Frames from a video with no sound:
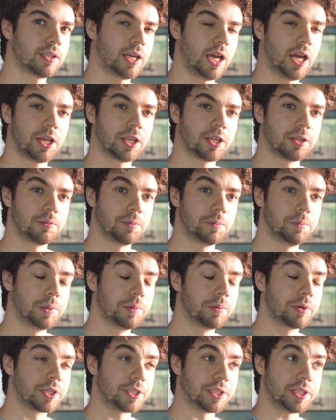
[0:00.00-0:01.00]
and we
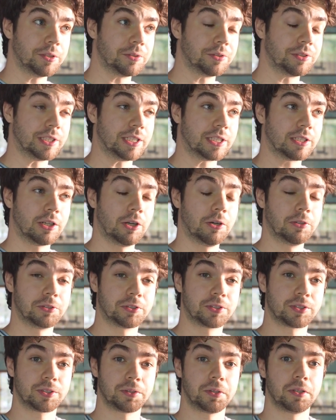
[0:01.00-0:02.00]
were the only
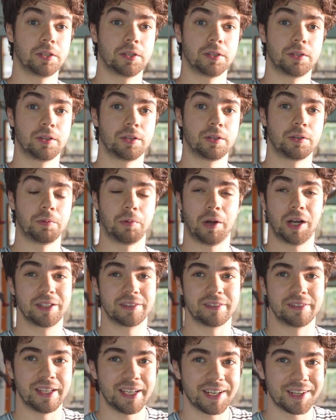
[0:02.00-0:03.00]
clowns right
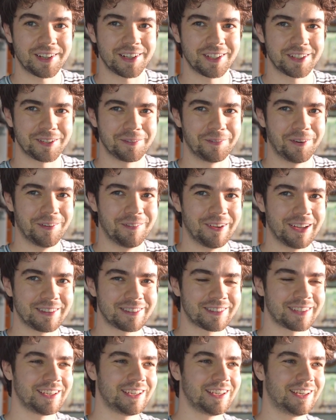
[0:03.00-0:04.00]
there at the
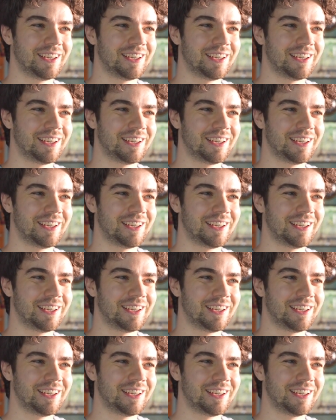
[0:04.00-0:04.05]
moment.